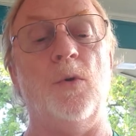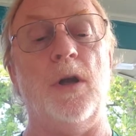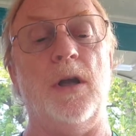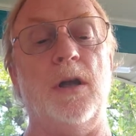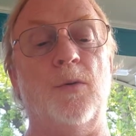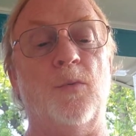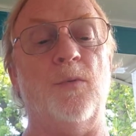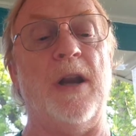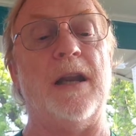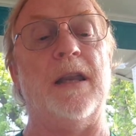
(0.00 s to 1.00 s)
Uh,
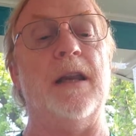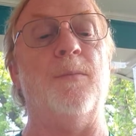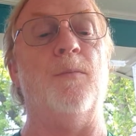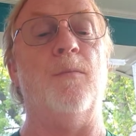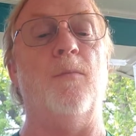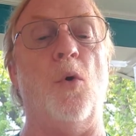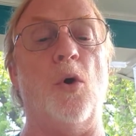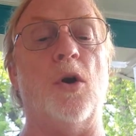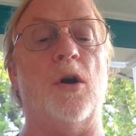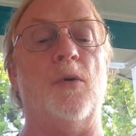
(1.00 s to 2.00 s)
we're racking up
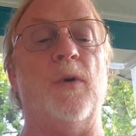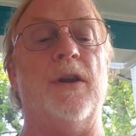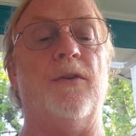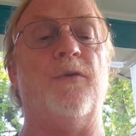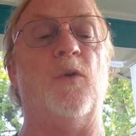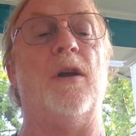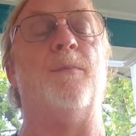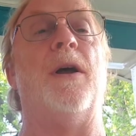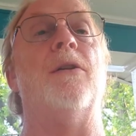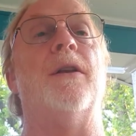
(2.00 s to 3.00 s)
more wins for our
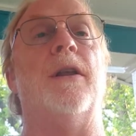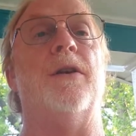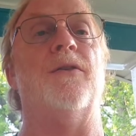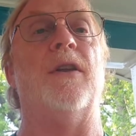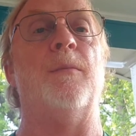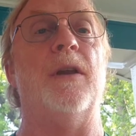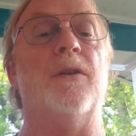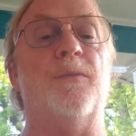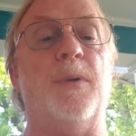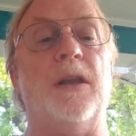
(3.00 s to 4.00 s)
pollinators. That
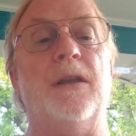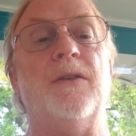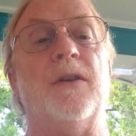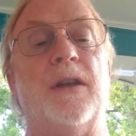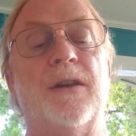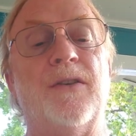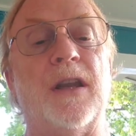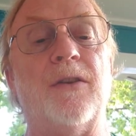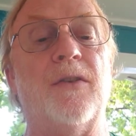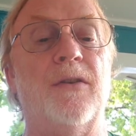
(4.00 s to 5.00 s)
means bees and
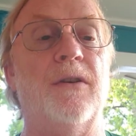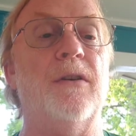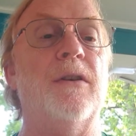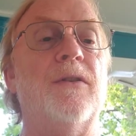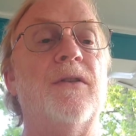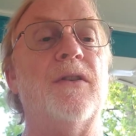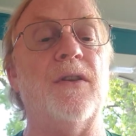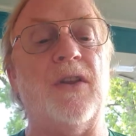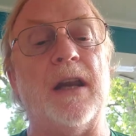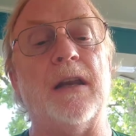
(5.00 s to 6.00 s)
insects. This is
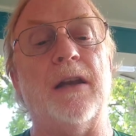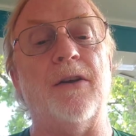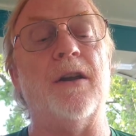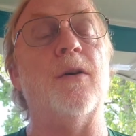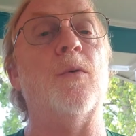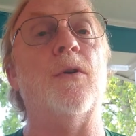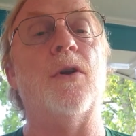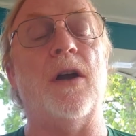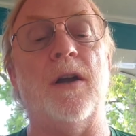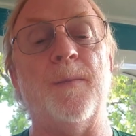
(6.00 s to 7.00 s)
the second area
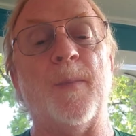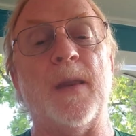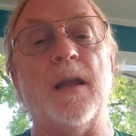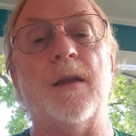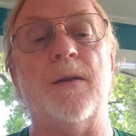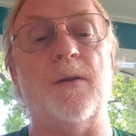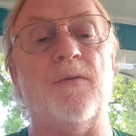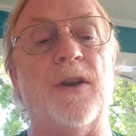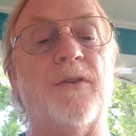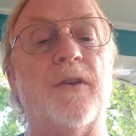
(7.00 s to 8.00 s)
um,
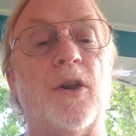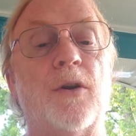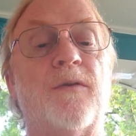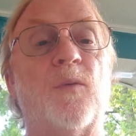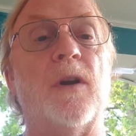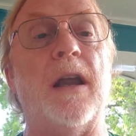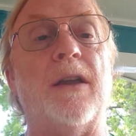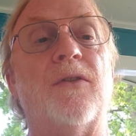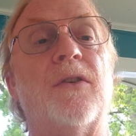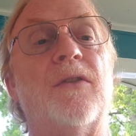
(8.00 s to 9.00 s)
Friends of the Earth
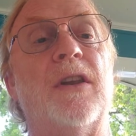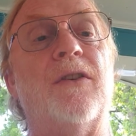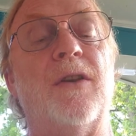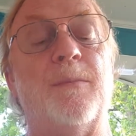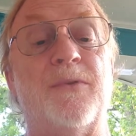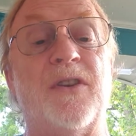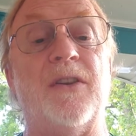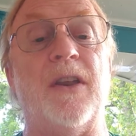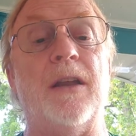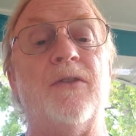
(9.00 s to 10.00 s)
has seen some
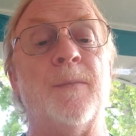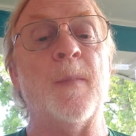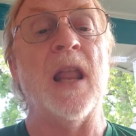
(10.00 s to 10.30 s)
success.